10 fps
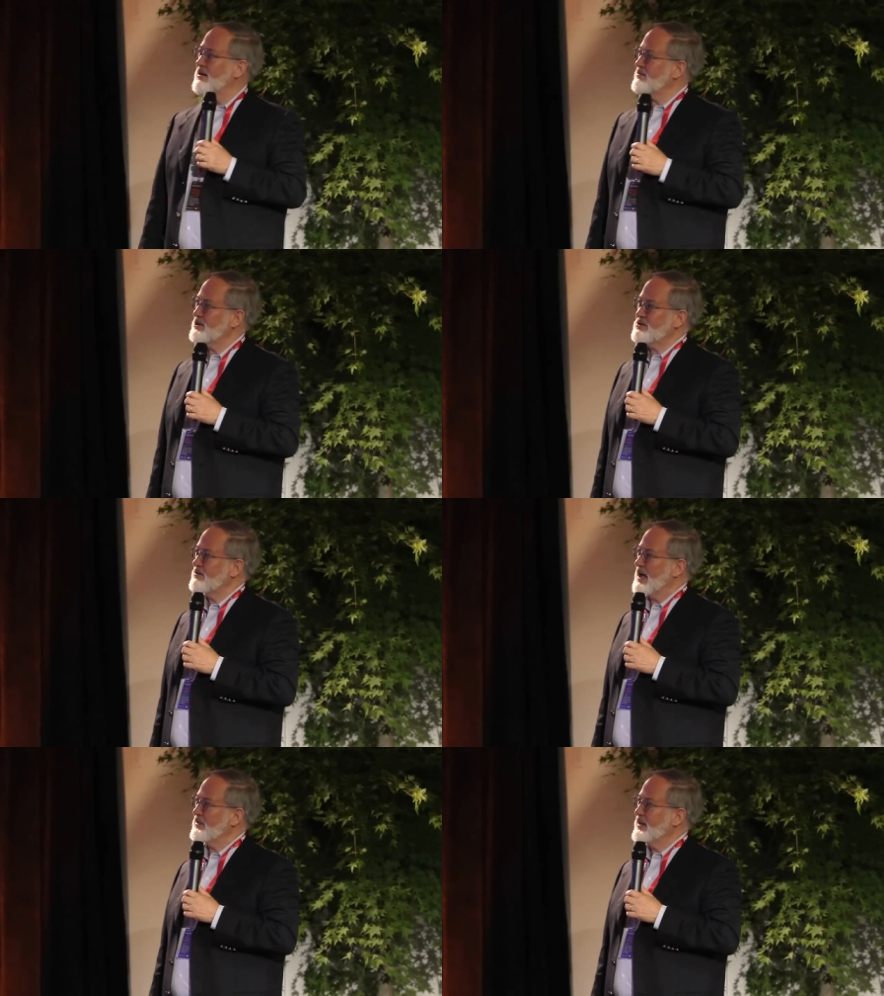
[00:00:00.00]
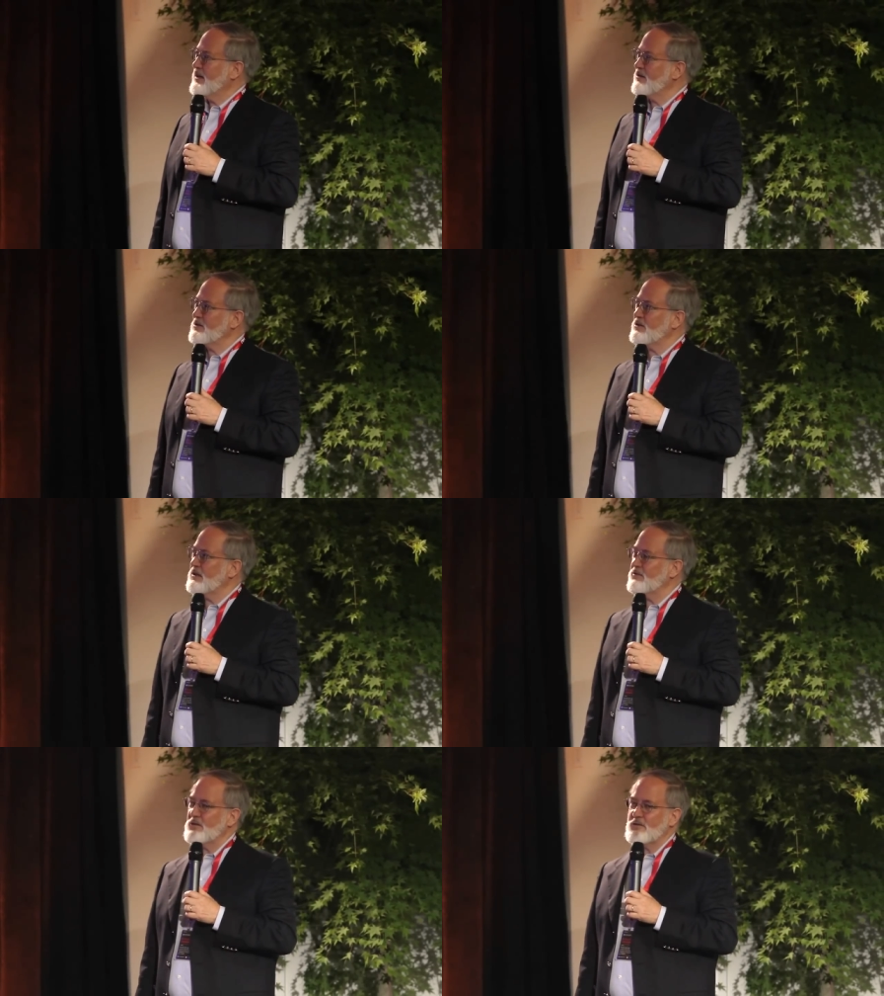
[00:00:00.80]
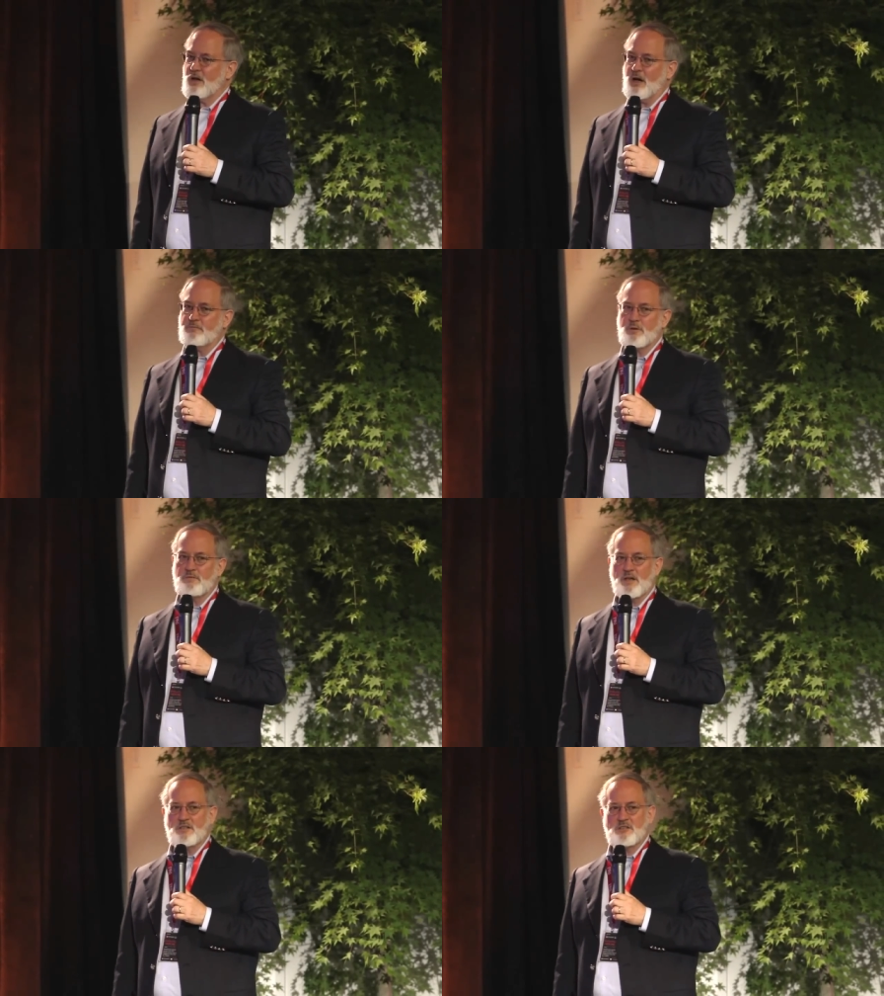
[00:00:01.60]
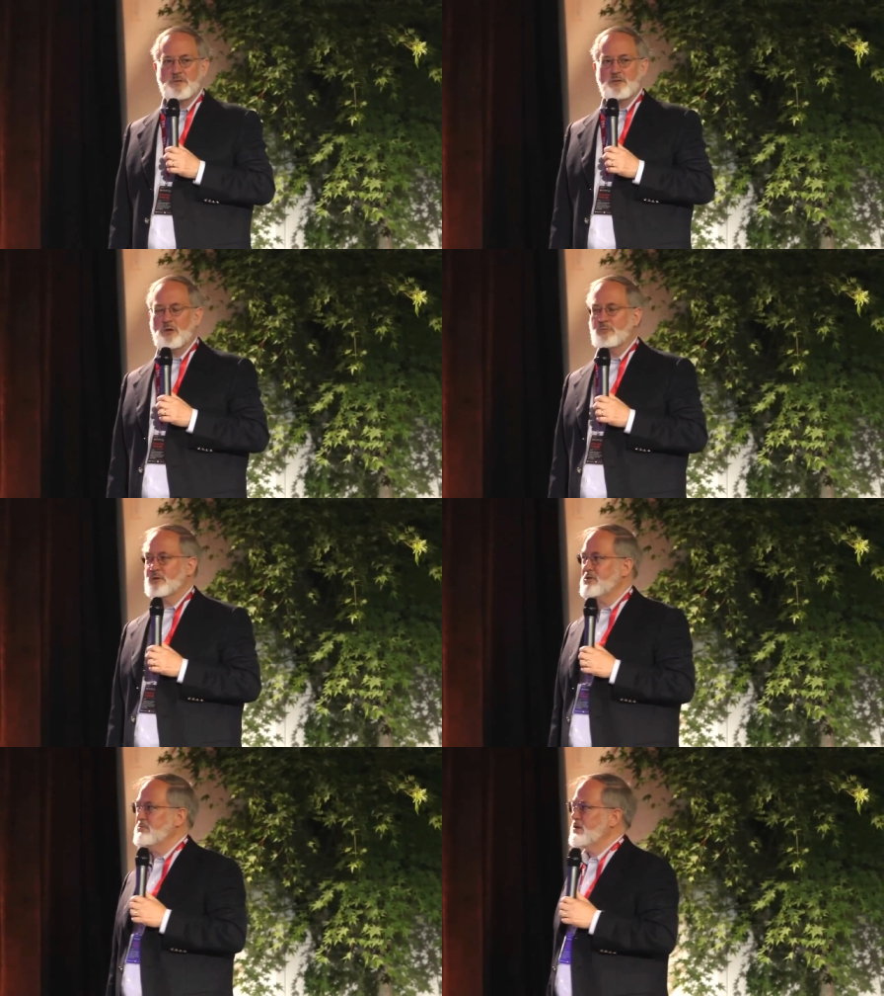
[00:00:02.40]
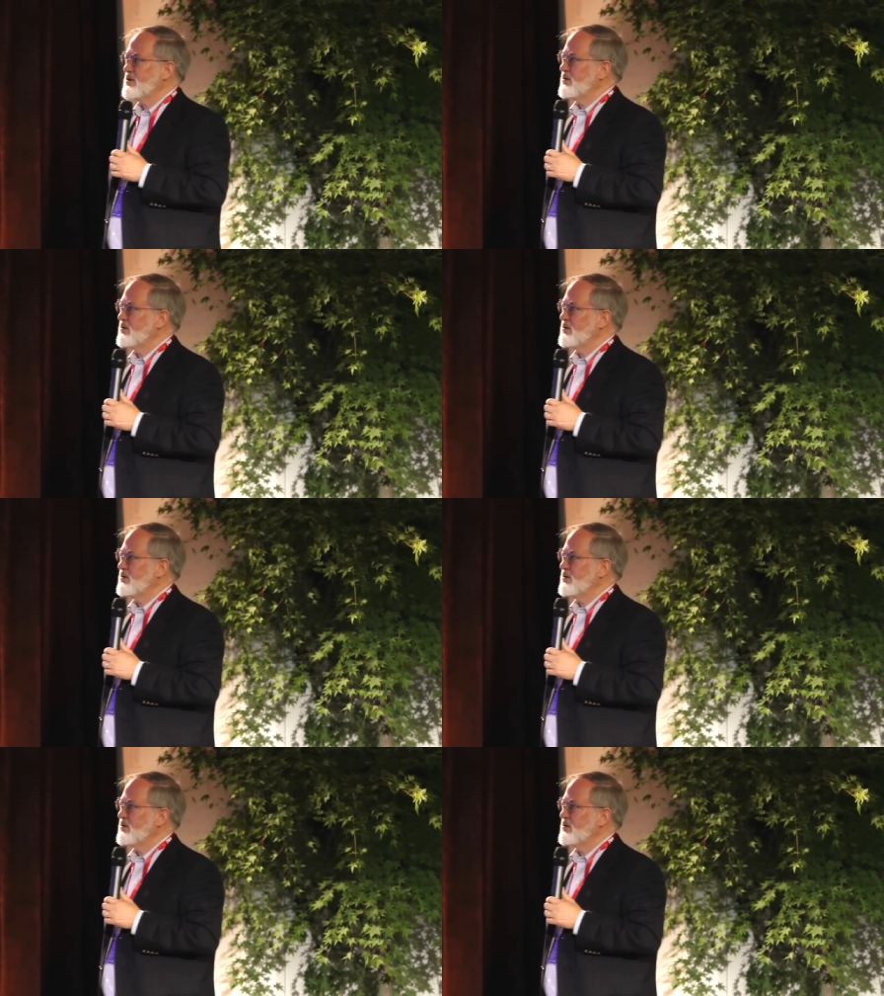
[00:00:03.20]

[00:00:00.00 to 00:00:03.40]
I'm just not there to even offer advice about what we should